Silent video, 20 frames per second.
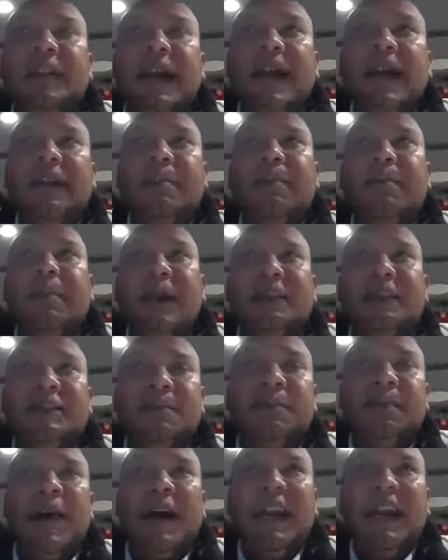that
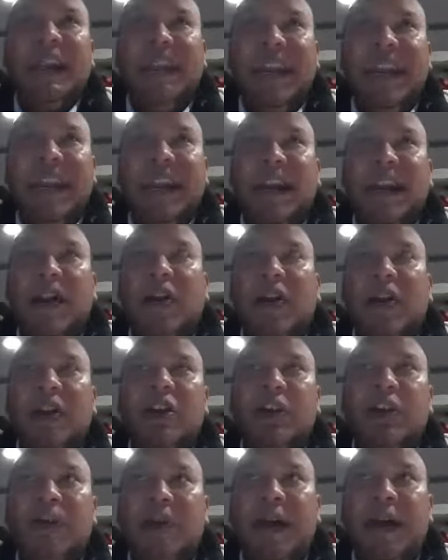best buy date on
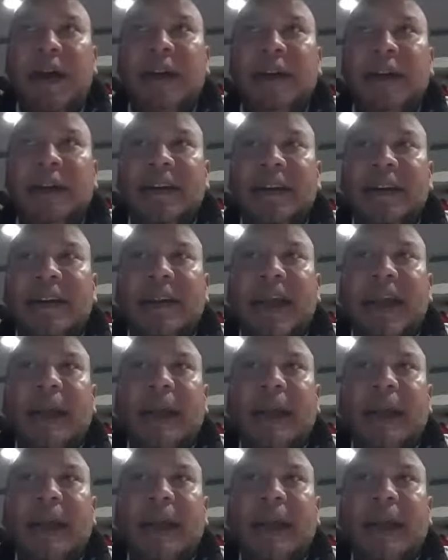your product